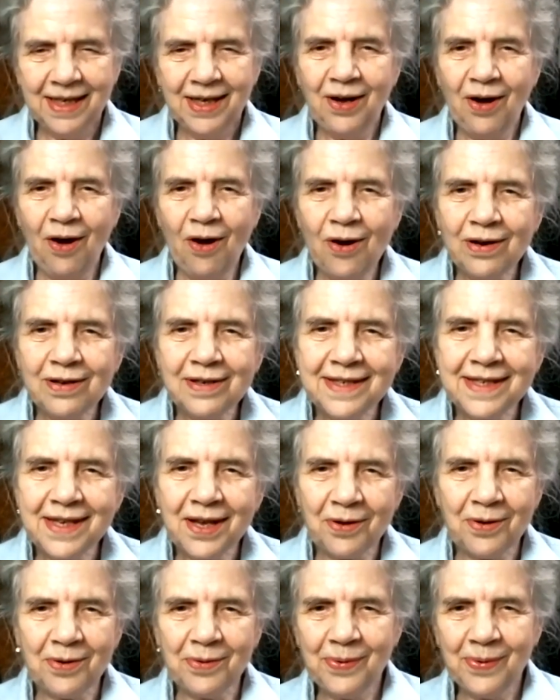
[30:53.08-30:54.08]

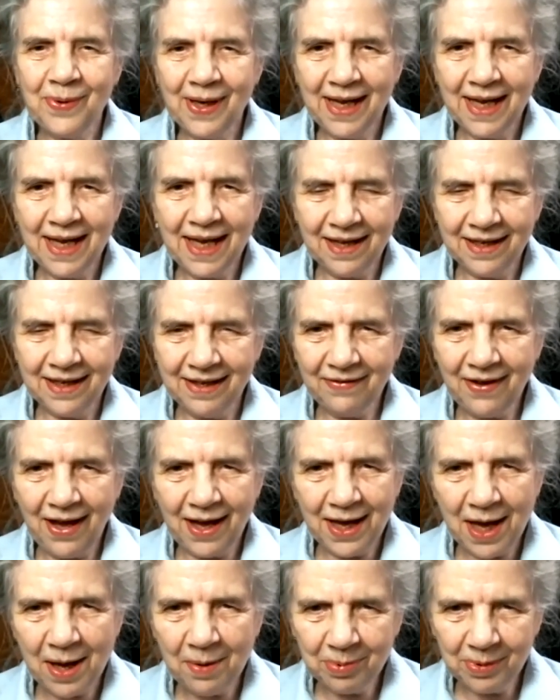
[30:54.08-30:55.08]
also, if I
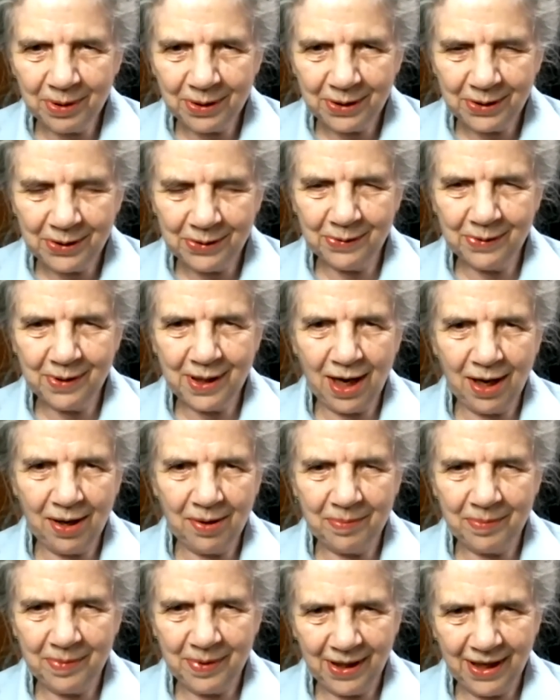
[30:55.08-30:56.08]
happen to
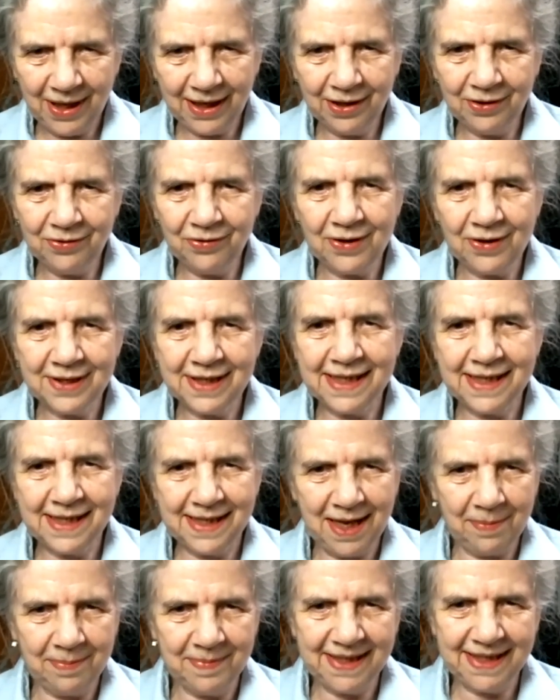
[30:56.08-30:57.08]
come across
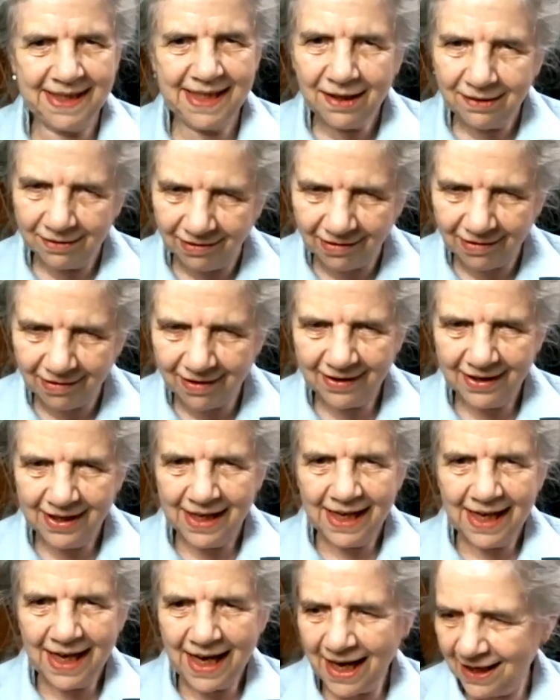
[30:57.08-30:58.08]
some silk,
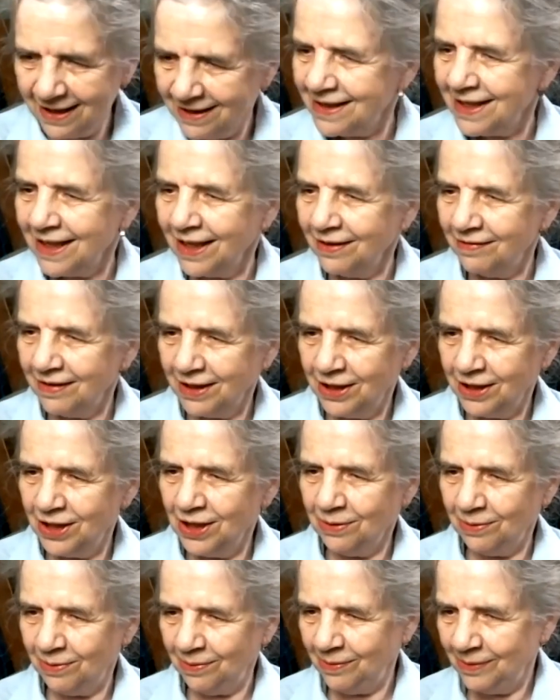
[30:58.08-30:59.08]
I save it
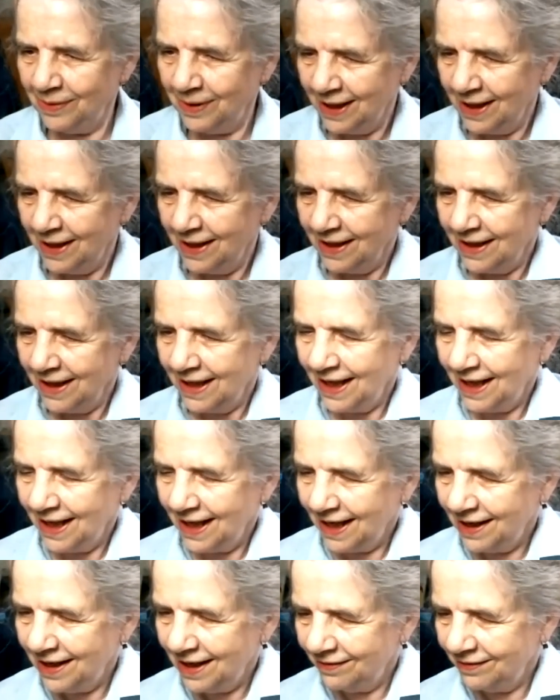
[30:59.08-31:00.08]
too. I
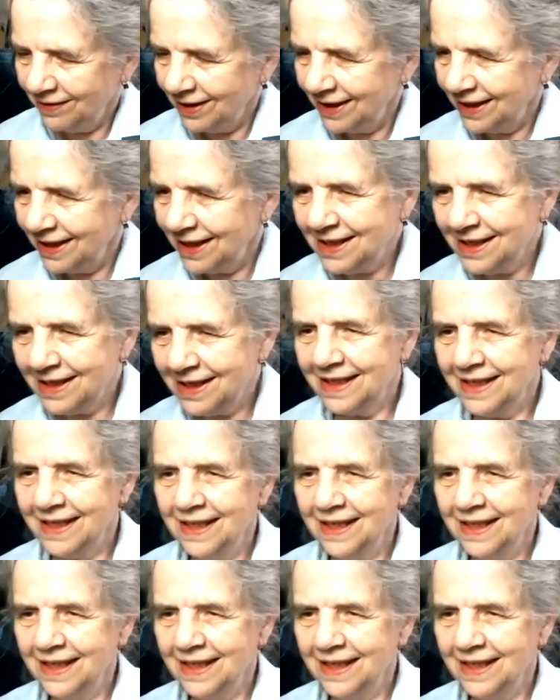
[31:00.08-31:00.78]
have it. This